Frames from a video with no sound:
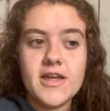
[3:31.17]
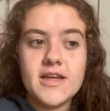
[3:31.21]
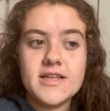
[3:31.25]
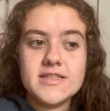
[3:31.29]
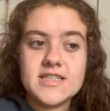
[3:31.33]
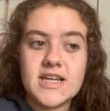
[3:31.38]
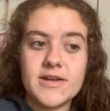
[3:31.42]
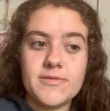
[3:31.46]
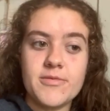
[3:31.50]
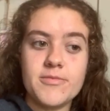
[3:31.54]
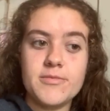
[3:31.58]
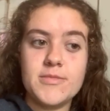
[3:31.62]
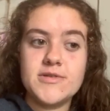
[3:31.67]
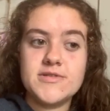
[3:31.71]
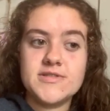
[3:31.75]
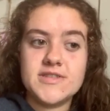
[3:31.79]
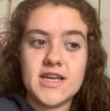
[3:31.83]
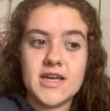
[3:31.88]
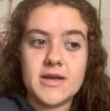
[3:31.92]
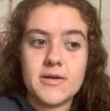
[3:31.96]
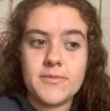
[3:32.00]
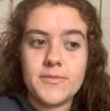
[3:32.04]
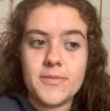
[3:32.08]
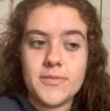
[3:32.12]
type of
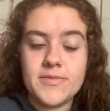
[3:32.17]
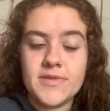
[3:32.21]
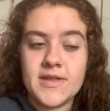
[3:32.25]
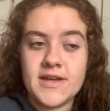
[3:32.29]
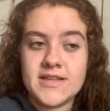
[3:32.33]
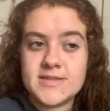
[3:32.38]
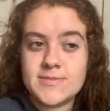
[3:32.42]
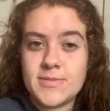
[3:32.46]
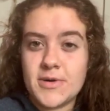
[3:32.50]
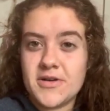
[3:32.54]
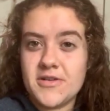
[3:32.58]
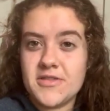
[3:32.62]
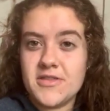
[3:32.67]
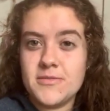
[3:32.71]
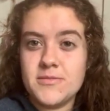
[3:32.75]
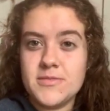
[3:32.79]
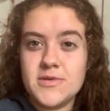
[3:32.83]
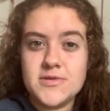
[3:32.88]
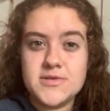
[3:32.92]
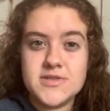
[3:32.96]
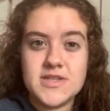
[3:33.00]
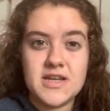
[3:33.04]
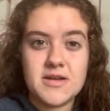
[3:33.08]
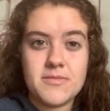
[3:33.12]
music that's part of the
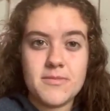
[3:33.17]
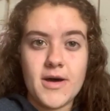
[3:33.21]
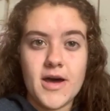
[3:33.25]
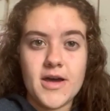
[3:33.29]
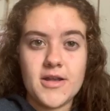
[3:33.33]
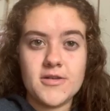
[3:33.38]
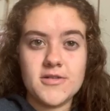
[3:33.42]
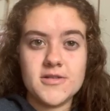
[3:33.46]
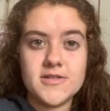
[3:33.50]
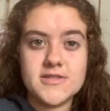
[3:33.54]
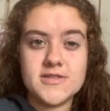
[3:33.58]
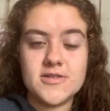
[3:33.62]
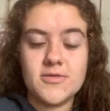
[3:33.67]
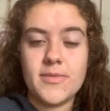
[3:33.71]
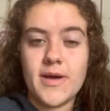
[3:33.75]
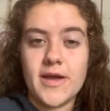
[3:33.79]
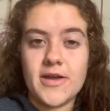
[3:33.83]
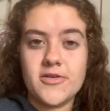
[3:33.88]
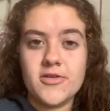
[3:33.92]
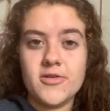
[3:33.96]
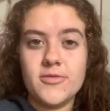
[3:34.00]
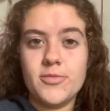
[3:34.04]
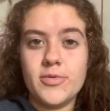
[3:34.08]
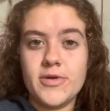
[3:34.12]
music model. So
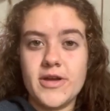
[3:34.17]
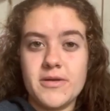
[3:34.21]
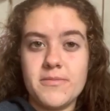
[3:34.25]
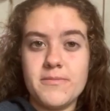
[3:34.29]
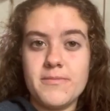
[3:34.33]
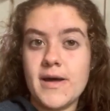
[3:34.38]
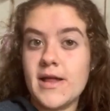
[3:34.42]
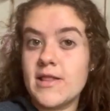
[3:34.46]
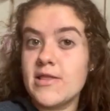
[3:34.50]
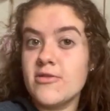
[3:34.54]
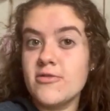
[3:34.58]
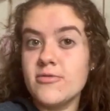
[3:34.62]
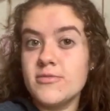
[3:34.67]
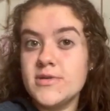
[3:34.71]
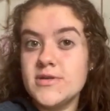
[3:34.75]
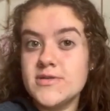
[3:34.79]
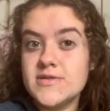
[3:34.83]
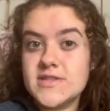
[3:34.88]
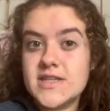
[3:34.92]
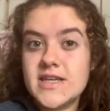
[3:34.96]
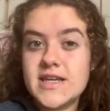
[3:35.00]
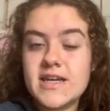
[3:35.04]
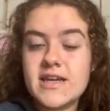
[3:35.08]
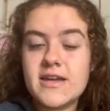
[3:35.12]
my group, we had mellow
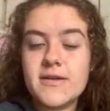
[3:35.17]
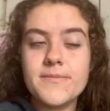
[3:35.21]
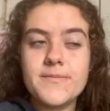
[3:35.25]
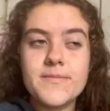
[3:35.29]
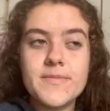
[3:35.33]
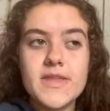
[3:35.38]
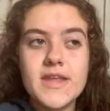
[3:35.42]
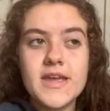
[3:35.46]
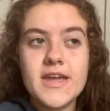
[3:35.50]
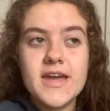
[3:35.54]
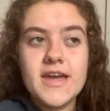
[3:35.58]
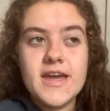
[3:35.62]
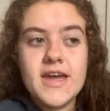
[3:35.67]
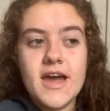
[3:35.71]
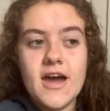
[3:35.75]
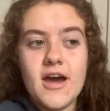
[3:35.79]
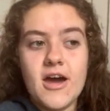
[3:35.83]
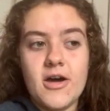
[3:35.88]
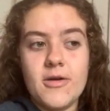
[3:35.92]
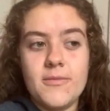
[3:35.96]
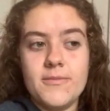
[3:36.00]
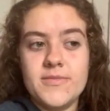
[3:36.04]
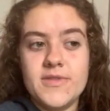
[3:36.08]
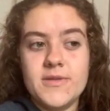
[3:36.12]
music.
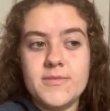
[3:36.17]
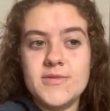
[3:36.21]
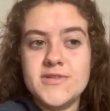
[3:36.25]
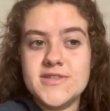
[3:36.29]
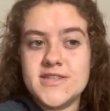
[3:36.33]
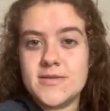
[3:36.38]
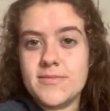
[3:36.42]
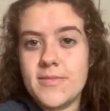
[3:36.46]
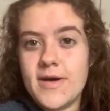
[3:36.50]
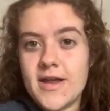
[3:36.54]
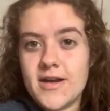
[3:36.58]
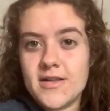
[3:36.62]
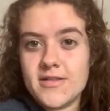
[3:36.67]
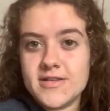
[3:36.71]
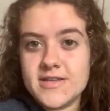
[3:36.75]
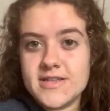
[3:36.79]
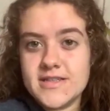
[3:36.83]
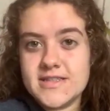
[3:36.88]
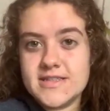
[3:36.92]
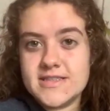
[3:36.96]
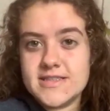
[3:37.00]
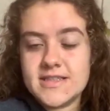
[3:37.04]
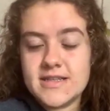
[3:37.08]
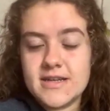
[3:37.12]
The music model
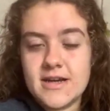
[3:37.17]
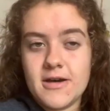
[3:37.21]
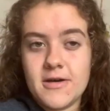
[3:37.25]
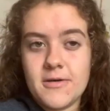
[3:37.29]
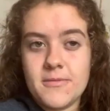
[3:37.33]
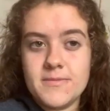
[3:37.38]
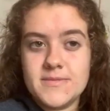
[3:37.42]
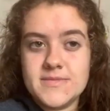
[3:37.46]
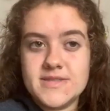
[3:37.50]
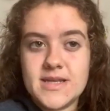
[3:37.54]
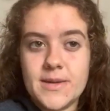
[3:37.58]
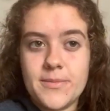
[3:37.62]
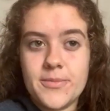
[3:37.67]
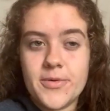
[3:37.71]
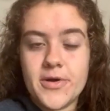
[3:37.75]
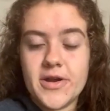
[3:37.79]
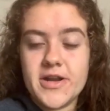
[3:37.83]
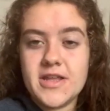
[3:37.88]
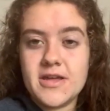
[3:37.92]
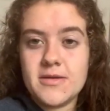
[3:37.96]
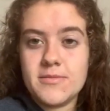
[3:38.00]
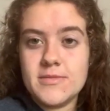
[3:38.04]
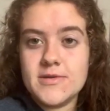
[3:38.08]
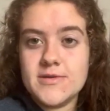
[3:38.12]
is
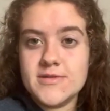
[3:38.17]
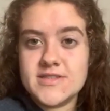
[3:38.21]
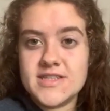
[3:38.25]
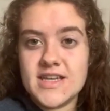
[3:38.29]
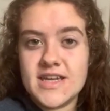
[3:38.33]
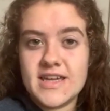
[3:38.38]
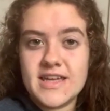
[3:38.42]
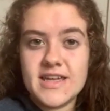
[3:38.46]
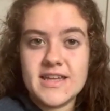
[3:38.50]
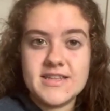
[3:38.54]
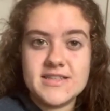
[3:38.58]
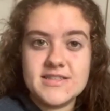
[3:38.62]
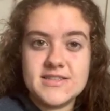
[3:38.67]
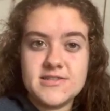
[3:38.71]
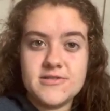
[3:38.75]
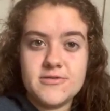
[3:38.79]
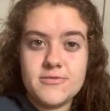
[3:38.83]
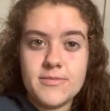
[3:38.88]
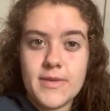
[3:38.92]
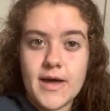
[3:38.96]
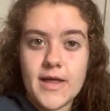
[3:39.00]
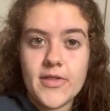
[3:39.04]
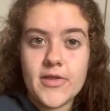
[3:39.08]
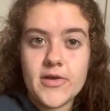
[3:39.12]
separating music into
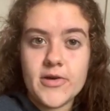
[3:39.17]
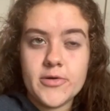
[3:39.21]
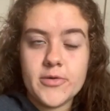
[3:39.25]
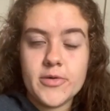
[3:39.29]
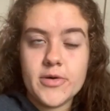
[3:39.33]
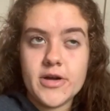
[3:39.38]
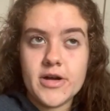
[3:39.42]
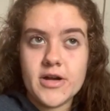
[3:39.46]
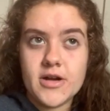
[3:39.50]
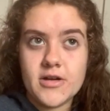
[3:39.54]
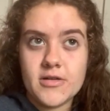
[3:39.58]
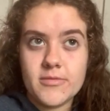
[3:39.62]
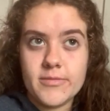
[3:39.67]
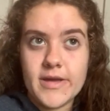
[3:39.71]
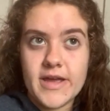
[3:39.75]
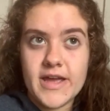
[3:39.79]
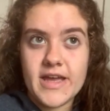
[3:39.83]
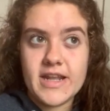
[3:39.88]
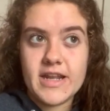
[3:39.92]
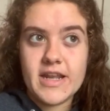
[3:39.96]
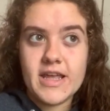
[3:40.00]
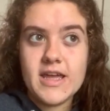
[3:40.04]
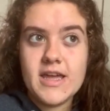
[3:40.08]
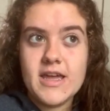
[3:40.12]
mellow,
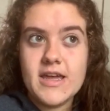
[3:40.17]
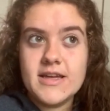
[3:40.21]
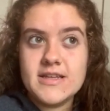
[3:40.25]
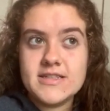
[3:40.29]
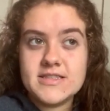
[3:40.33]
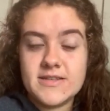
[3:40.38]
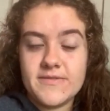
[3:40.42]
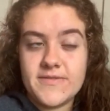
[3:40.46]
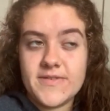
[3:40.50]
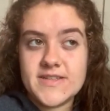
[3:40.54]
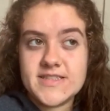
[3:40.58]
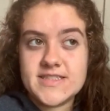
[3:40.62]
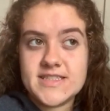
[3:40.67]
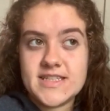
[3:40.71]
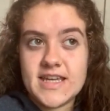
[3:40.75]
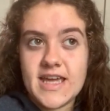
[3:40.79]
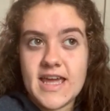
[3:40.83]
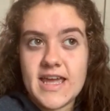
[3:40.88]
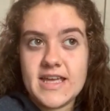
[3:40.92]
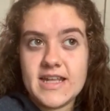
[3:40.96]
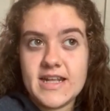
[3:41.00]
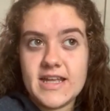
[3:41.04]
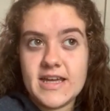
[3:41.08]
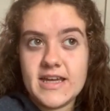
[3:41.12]
urban,
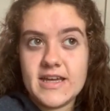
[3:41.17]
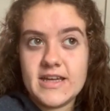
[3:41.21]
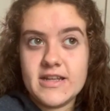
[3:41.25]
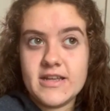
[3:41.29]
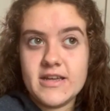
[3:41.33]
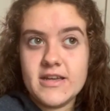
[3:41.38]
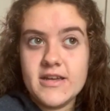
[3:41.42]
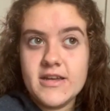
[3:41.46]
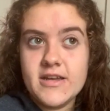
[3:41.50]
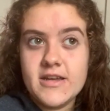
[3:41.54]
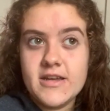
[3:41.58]
sophisticated,